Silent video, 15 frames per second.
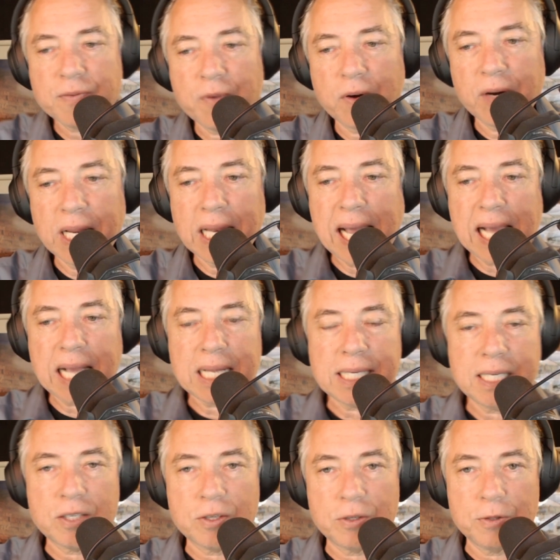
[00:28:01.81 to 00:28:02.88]
very
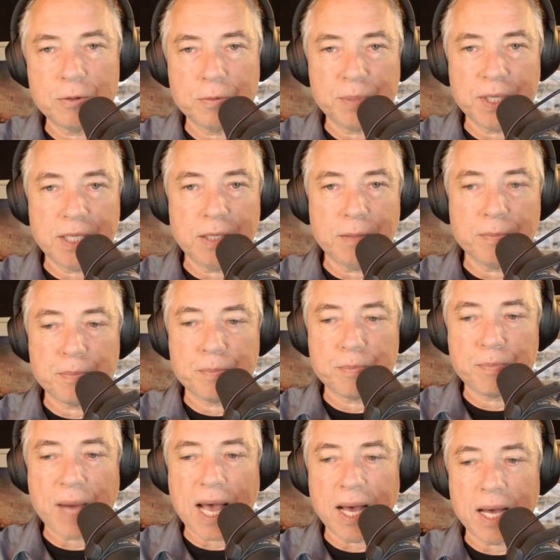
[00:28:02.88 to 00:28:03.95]
likely to be
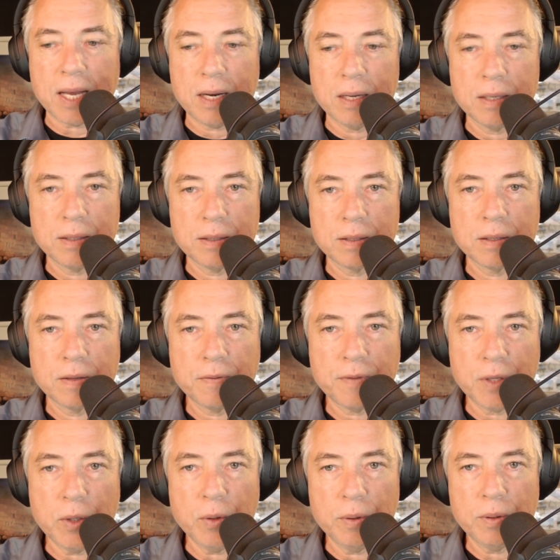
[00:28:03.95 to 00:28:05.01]
bad for
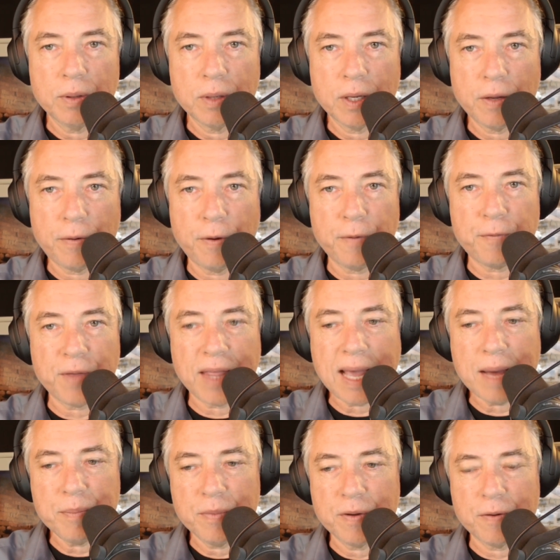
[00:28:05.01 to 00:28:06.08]
you, for
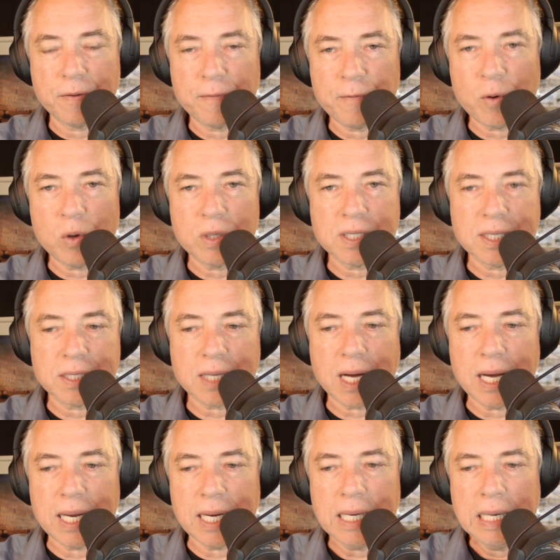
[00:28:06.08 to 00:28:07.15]
them, for
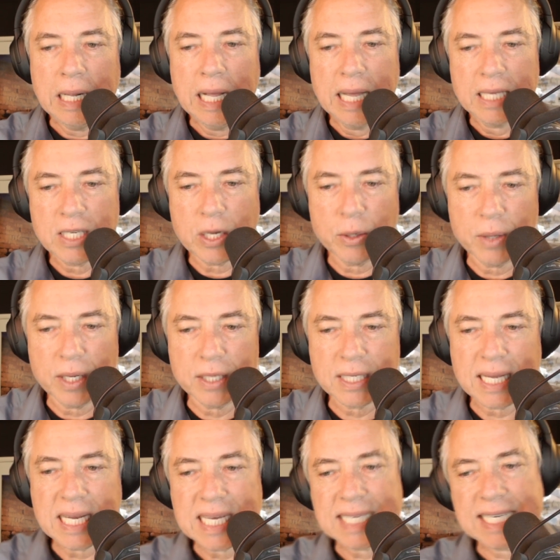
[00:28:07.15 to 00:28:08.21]
society. So it's
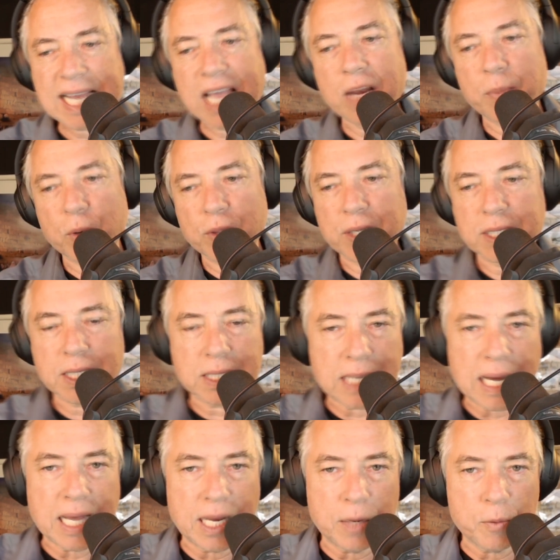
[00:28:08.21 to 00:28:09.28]
understandable that
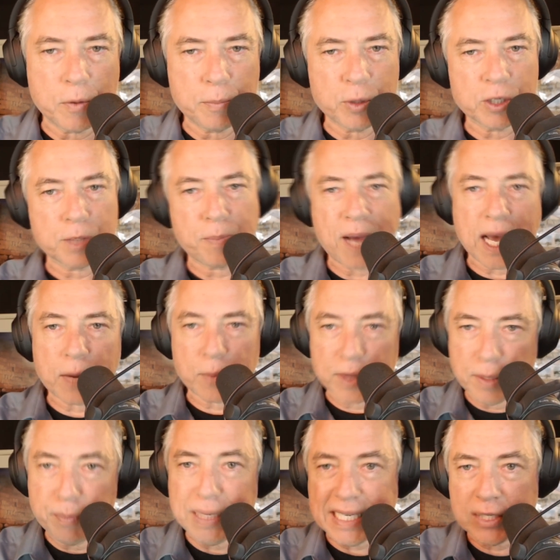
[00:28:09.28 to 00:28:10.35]
society will push back with
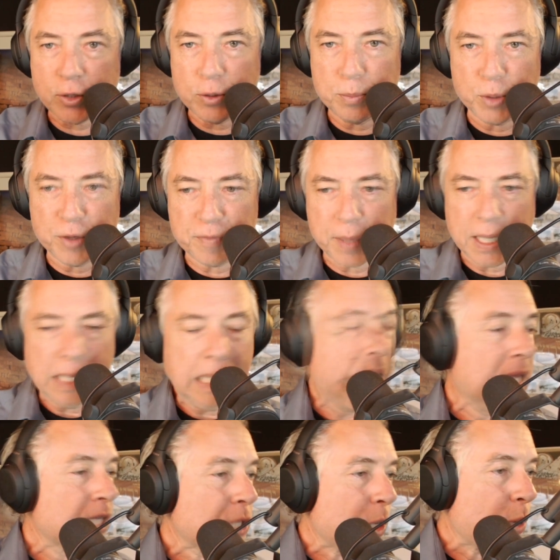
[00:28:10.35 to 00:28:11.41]
the Me Too movement.
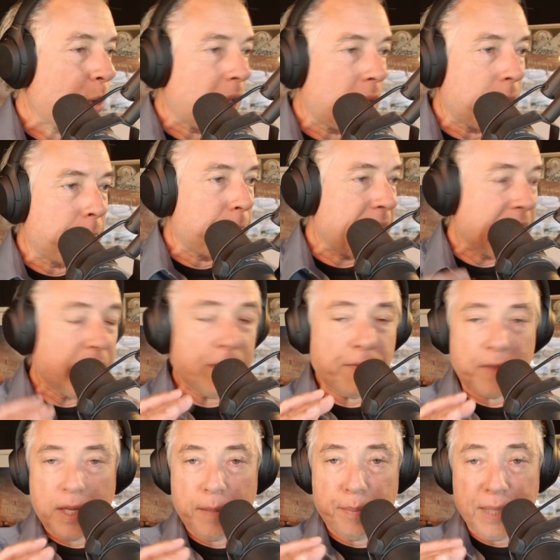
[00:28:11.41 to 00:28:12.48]
So many of
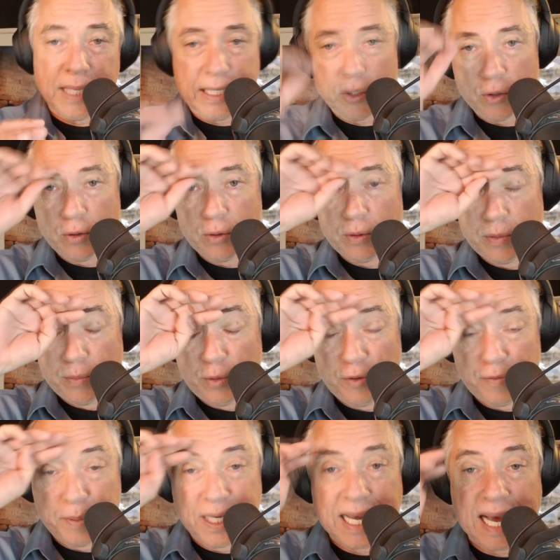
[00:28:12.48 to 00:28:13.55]
the Me Too
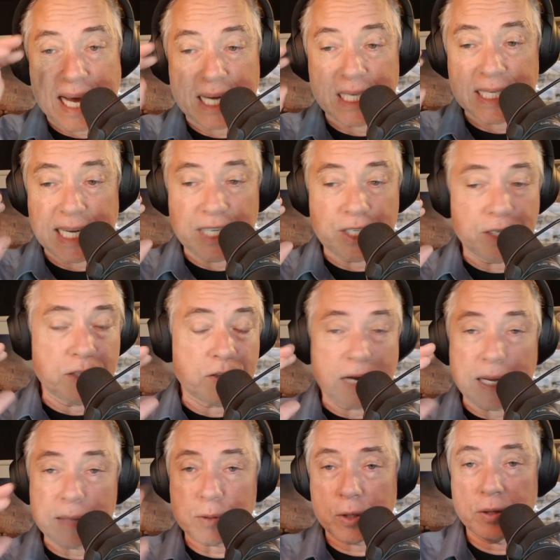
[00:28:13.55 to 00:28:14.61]
movement accusations are
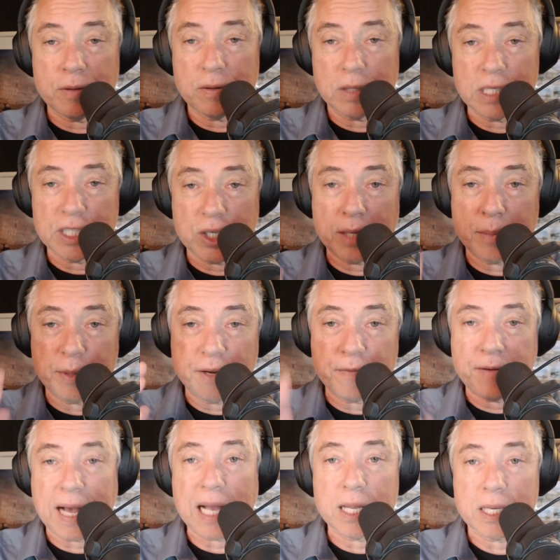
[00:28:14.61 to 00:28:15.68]
absolutely legitimate,
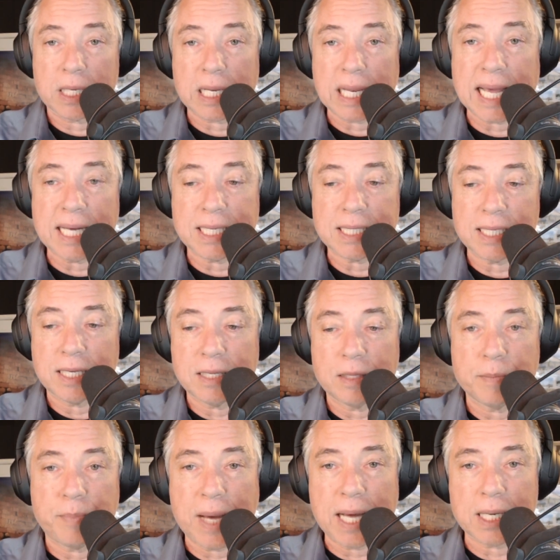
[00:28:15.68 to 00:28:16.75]
valid, glad to see the
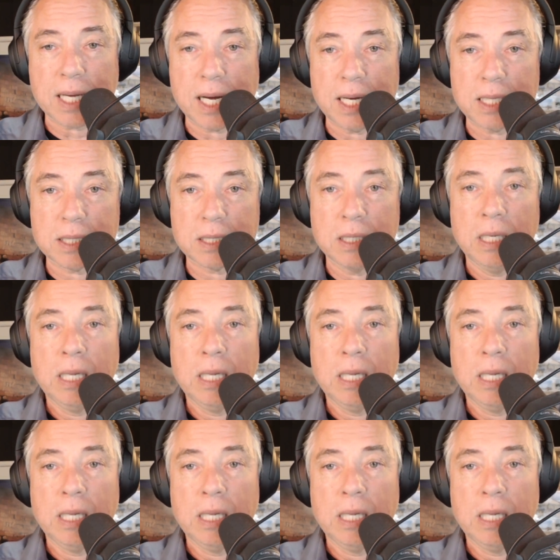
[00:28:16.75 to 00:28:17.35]
bad guys